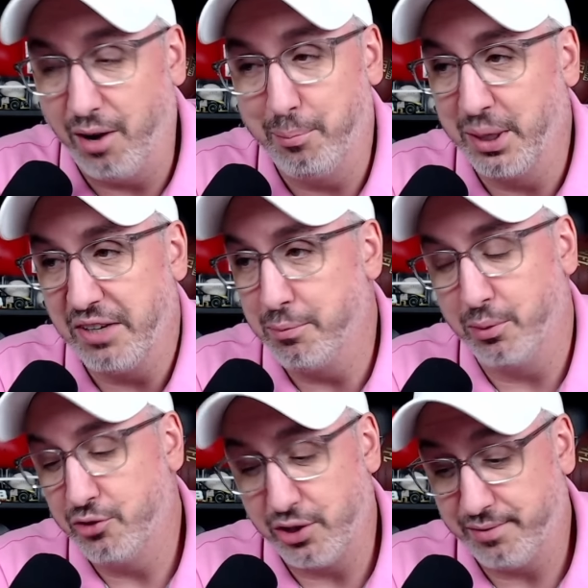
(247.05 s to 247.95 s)

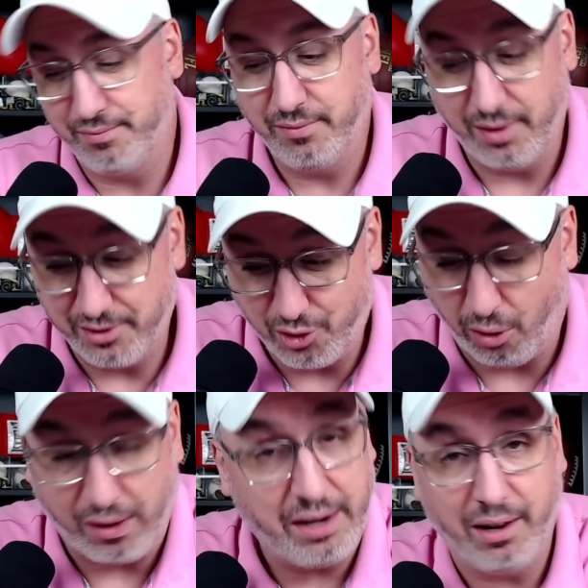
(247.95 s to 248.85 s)
Unbelievable. Just
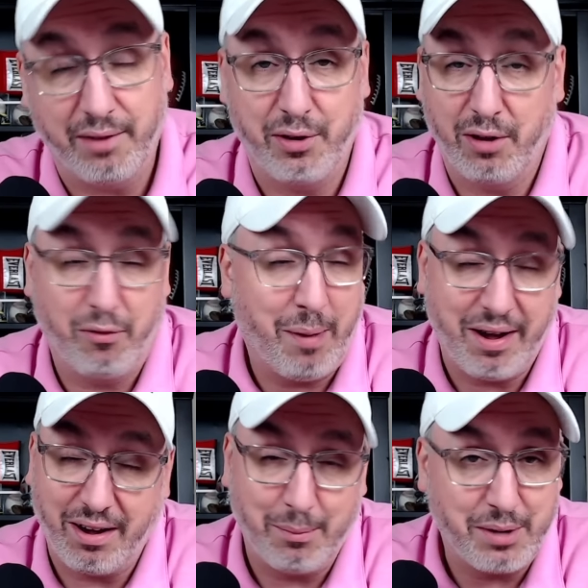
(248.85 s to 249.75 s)
sorry. If you, if you
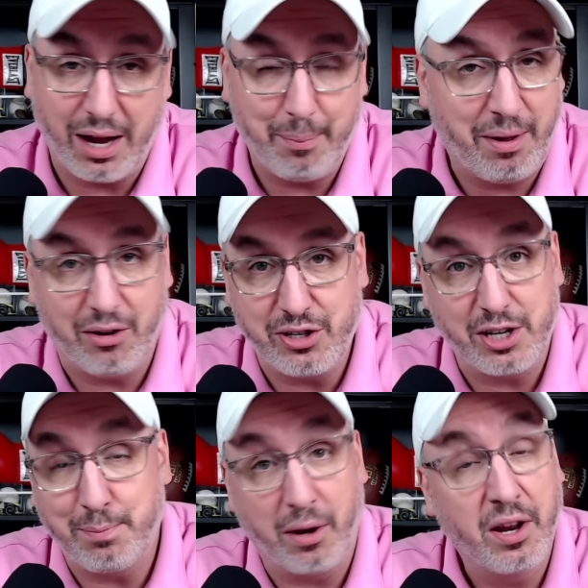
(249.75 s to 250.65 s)
bet it, I
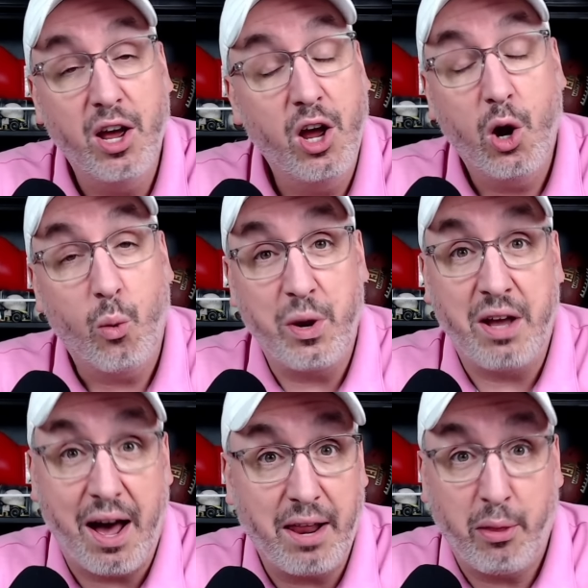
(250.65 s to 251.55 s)
apologize. But
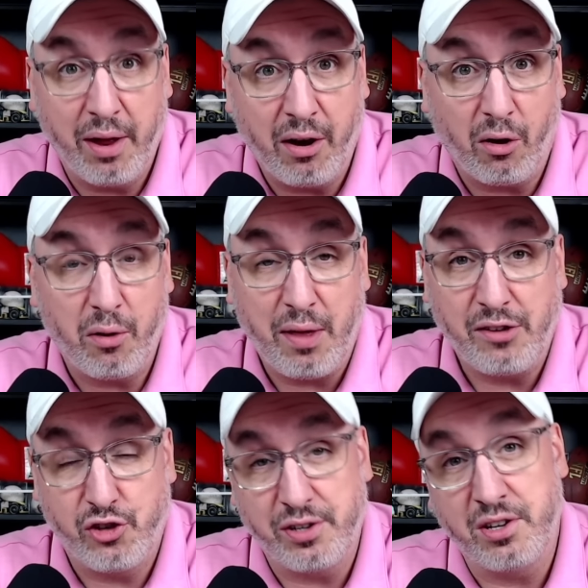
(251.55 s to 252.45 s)
we got it there.
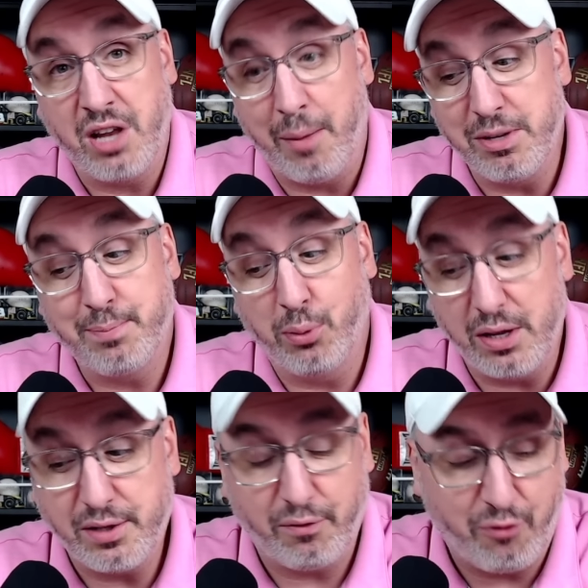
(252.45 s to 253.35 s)
Thanks, Justin Thomas.
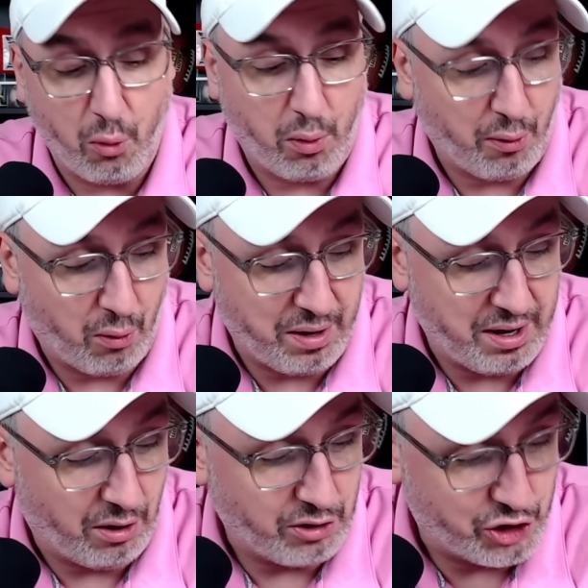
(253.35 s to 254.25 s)
Plus four
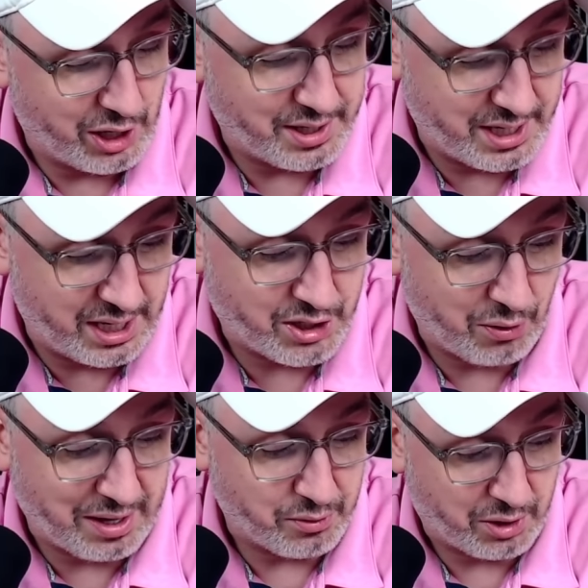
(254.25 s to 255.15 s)
thirty on J T.
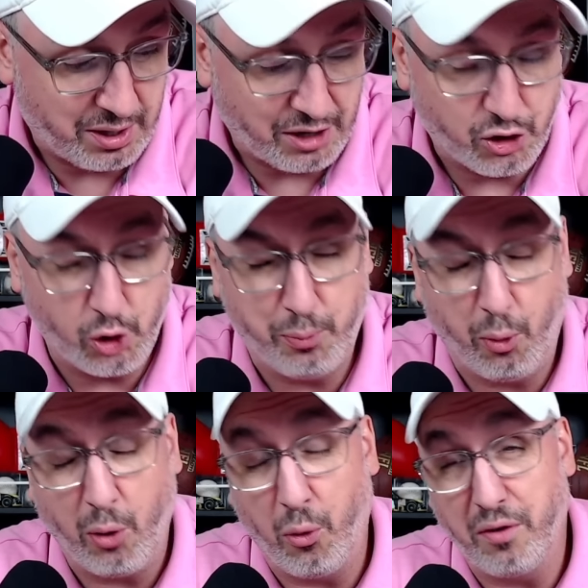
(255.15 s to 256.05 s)
So that's a nice two
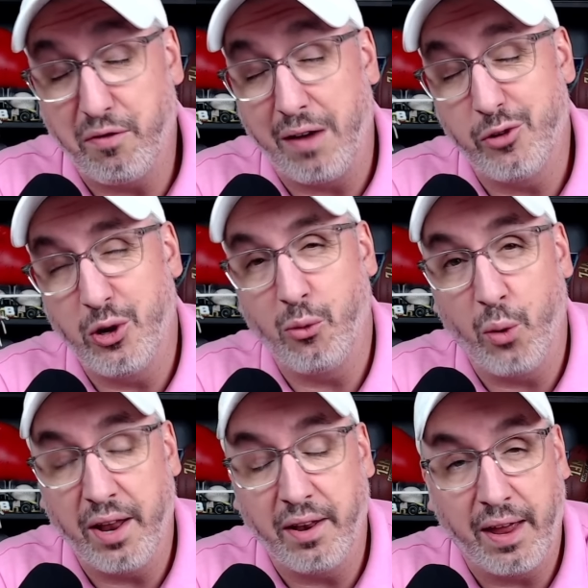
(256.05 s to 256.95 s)
point one five unit
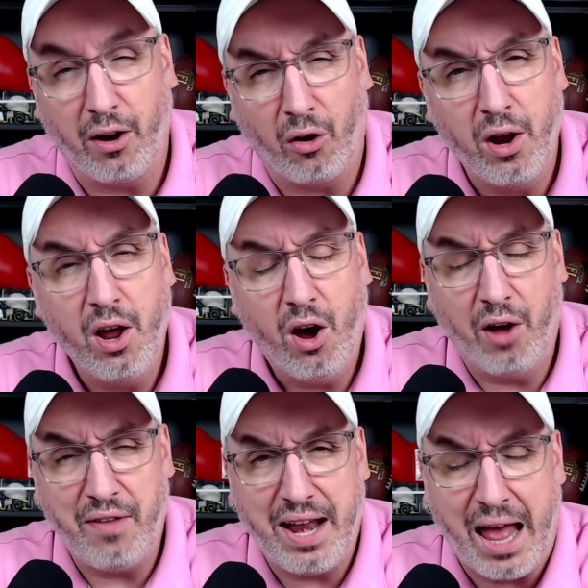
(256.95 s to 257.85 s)
win there
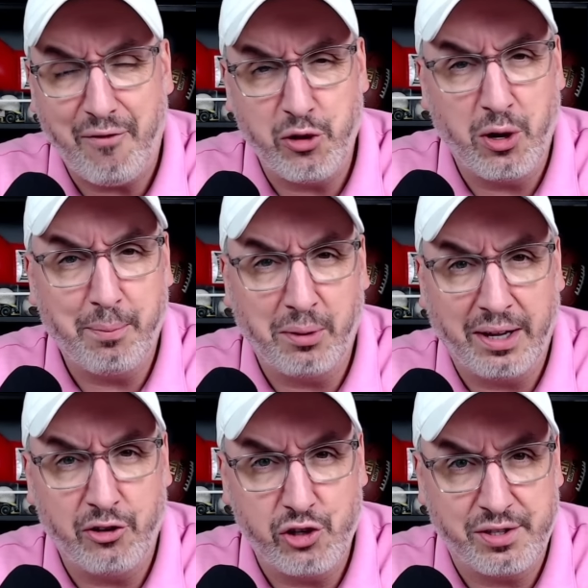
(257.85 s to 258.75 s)
on that half unit
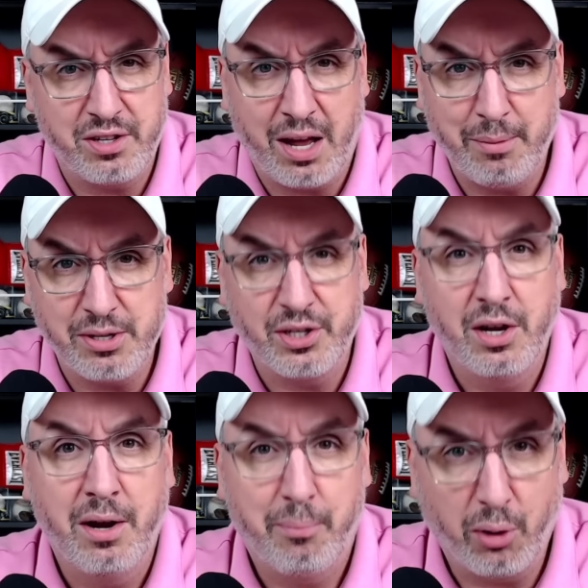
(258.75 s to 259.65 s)
play on Justin Thomas.
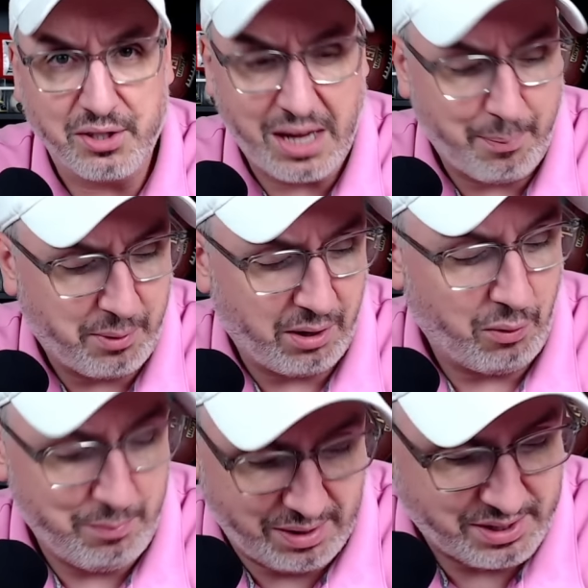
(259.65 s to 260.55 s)
Brooks
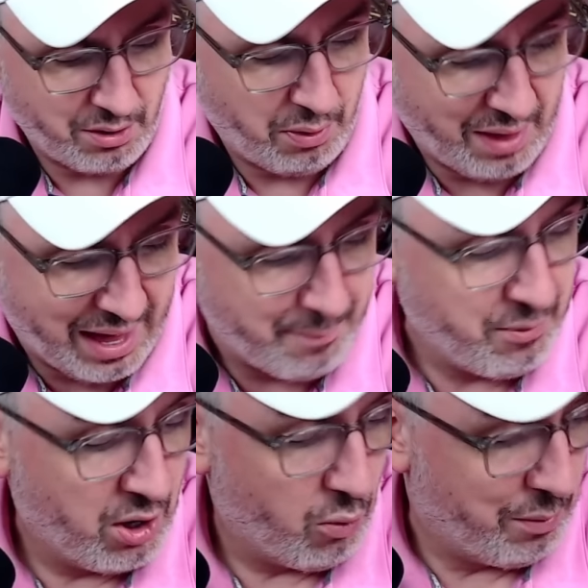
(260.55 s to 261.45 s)
Koepka, we missed on
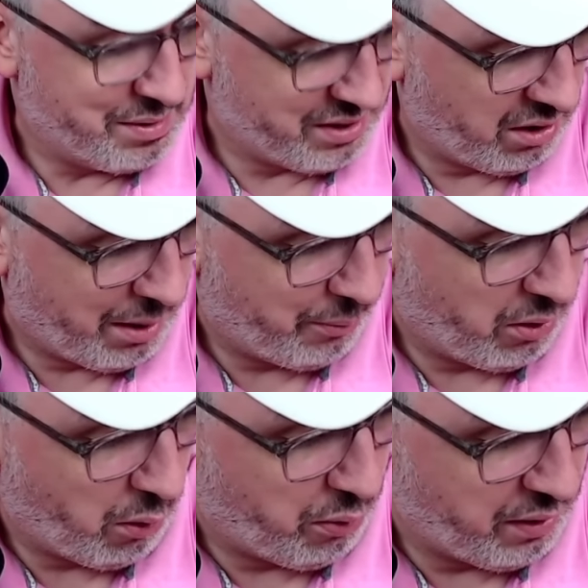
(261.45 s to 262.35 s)
that. We missed on a
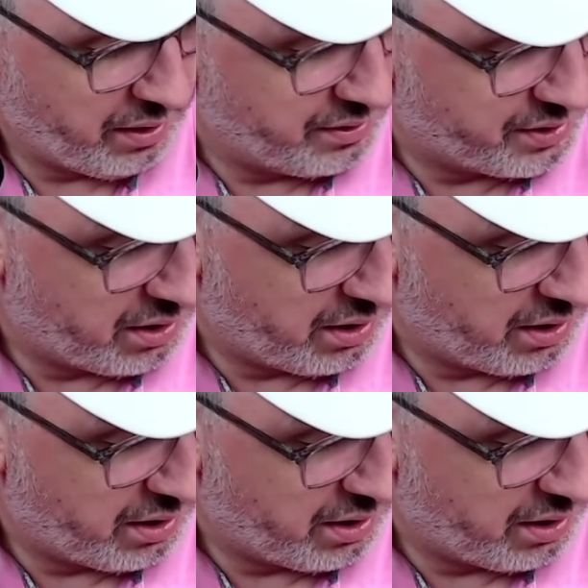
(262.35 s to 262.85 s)
couple other things.